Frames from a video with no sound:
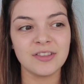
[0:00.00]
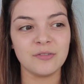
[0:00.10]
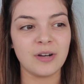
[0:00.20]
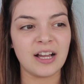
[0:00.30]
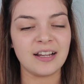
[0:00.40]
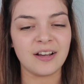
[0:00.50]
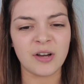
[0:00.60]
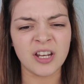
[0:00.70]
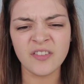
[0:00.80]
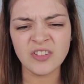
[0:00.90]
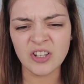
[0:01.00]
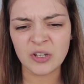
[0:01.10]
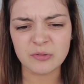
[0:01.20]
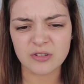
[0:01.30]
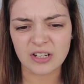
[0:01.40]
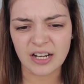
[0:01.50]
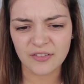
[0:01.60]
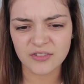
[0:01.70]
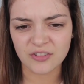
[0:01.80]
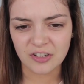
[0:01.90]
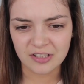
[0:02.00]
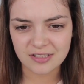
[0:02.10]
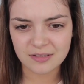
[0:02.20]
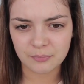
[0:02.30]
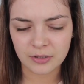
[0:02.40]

they were like, I don't even know who was looking after us,